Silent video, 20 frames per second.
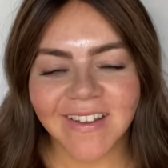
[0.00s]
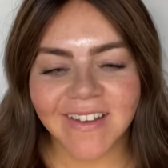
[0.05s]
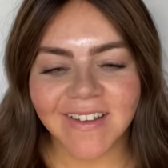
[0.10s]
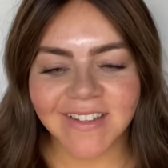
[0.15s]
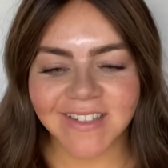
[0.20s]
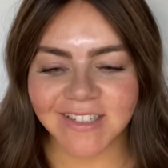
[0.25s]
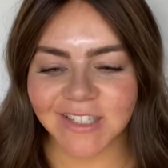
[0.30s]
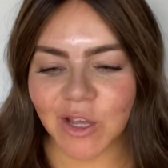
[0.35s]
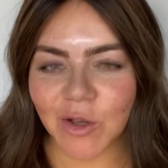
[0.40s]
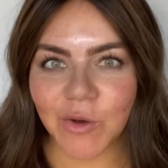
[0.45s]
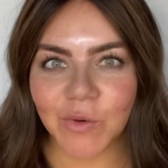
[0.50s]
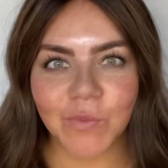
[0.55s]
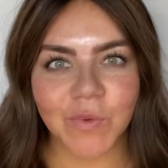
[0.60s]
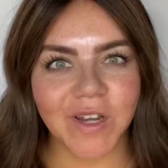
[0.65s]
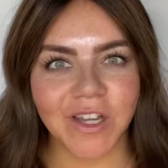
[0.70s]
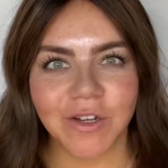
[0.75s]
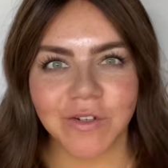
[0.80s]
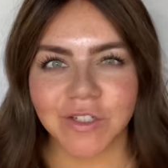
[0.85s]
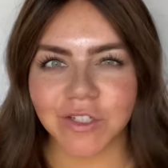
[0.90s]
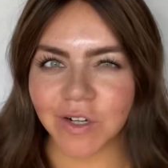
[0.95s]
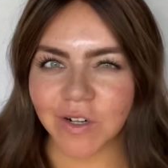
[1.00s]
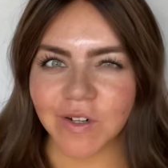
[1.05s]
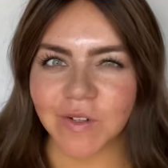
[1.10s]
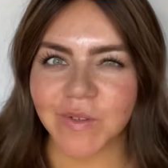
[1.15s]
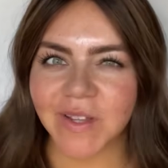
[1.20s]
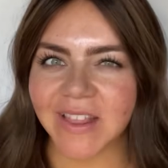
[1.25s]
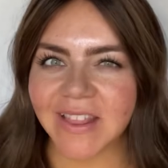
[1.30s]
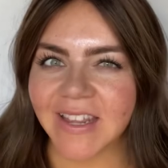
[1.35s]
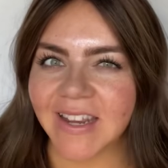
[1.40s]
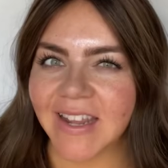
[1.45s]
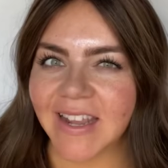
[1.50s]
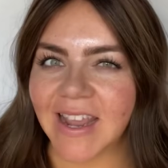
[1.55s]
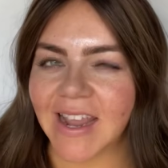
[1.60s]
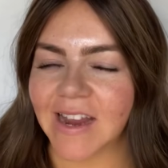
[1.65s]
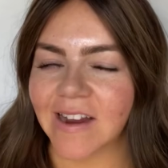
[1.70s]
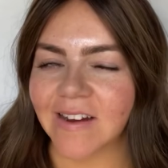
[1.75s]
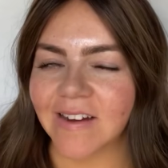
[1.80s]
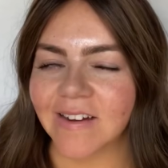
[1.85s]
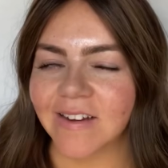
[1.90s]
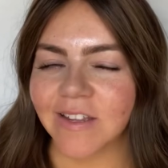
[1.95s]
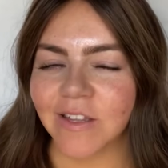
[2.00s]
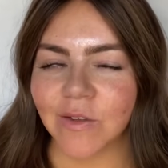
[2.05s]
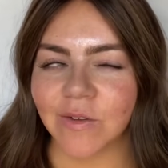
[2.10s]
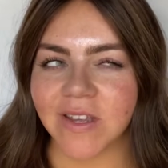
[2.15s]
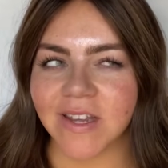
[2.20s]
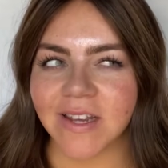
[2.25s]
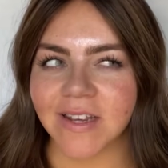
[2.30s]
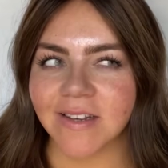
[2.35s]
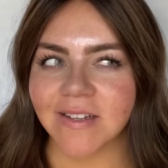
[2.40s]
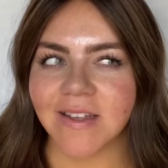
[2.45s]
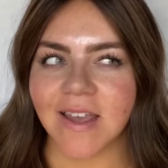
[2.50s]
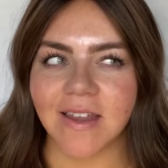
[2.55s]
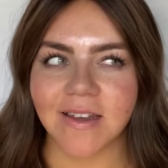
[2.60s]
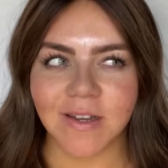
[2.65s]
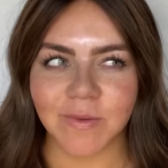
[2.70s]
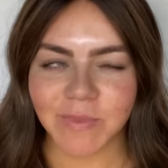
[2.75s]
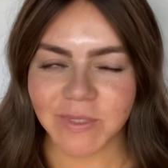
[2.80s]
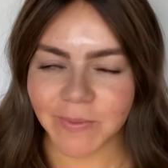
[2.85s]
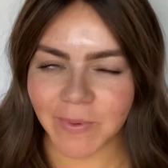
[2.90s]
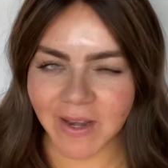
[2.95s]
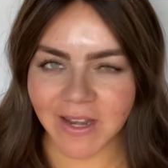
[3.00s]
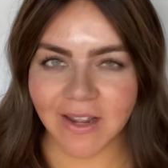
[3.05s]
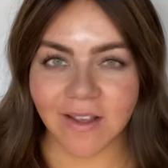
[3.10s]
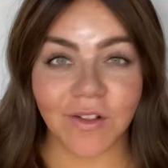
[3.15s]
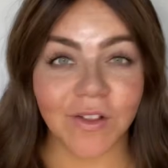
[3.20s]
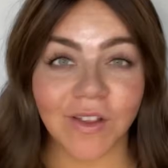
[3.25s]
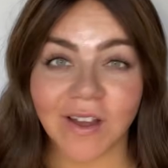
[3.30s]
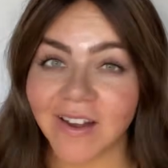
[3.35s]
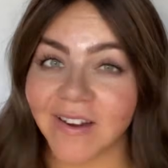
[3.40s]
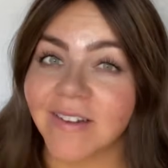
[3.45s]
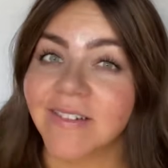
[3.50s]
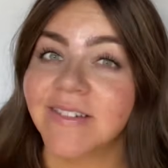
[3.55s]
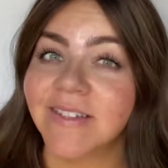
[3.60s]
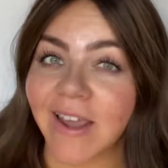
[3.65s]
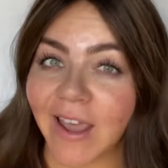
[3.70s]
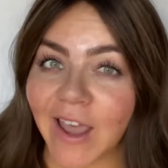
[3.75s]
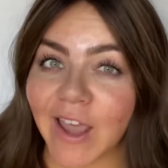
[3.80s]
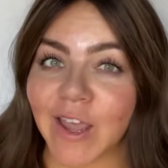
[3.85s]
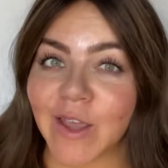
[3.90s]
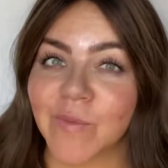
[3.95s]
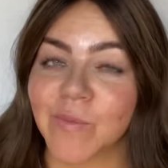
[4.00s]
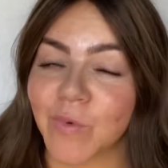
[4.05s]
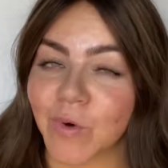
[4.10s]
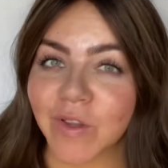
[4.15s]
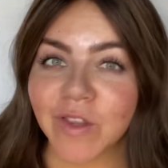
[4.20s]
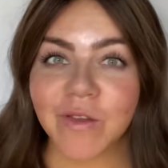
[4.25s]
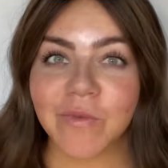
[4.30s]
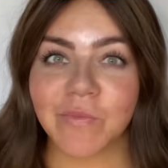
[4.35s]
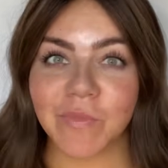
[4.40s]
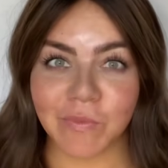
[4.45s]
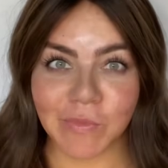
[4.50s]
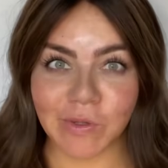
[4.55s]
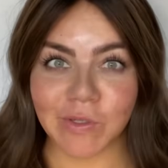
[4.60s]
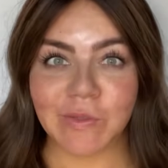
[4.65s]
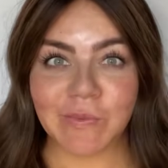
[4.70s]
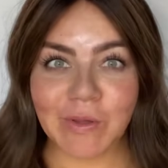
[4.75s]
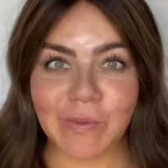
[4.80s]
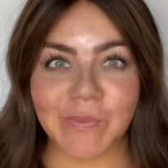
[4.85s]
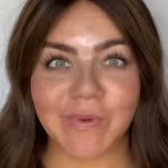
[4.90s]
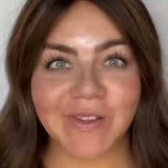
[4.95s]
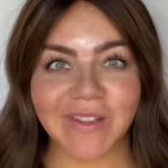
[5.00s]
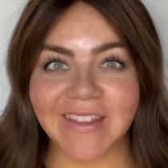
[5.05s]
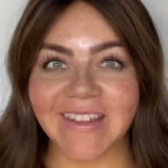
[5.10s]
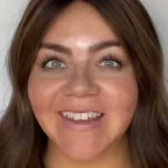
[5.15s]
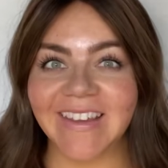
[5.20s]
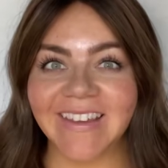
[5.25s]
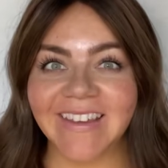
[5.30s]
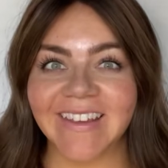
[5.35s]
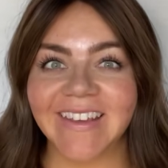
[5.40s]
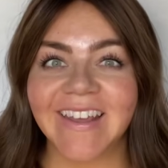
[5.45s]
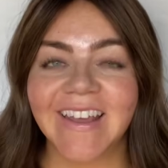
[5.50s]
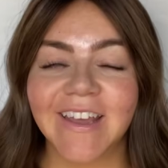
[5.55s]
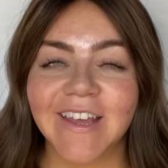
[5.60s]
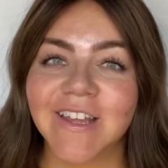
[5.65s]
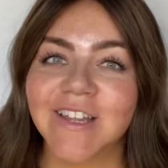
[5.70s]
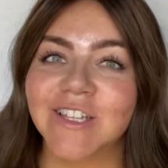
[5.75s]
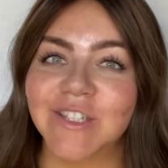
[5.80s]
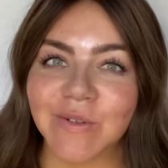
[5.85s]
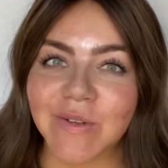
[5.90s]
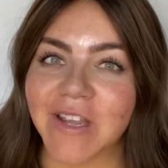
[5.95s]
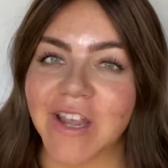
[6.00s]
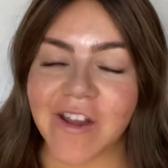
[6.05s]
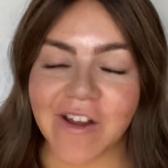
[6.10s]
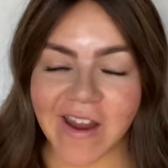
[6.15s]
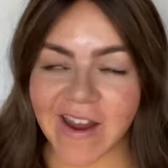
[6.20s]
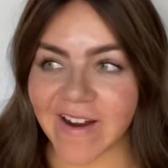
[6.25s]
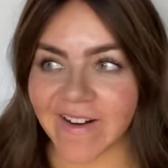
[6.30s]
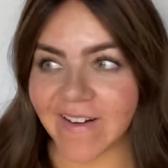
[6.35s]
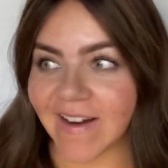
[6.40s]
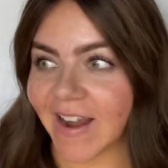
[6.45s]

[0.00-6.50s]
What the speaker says: So when you struggle with thinning hair, you can end up spending a lot of time, more than most people think, doing your hair.